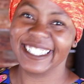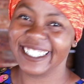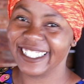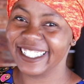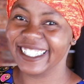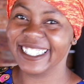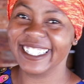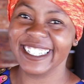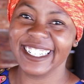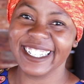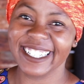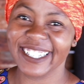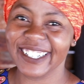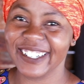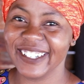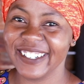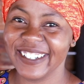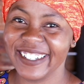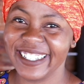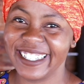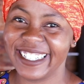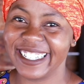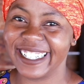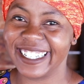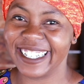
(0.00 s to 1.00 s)
So let's go
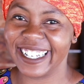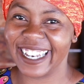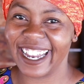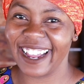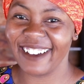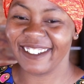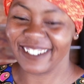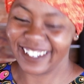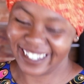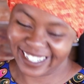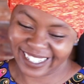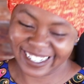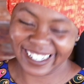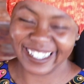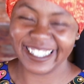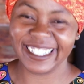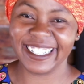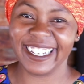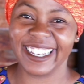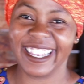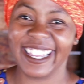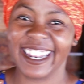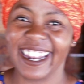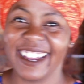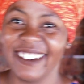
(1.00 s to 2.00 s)
and dish it out and check it